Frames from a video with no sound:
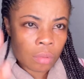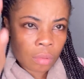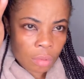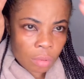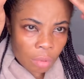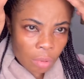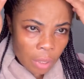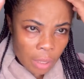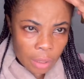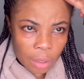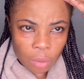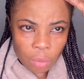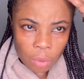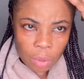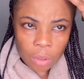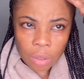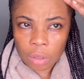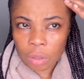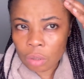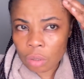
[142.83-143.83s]
So let's see
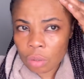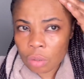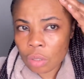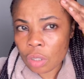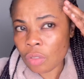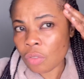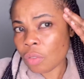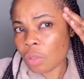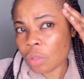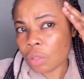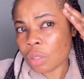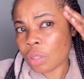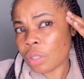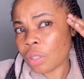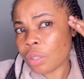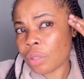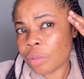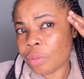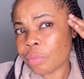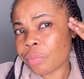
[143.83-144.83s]
what it's going to give us
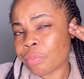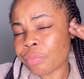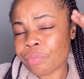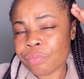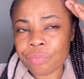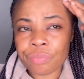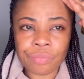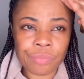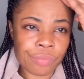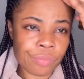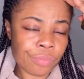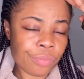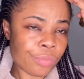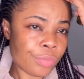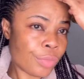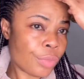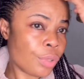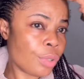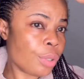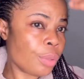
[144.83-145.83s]
in
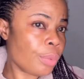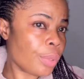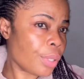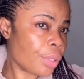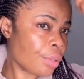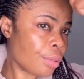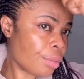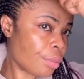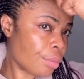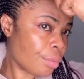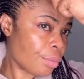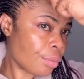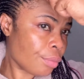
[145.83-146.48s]
3 weeks.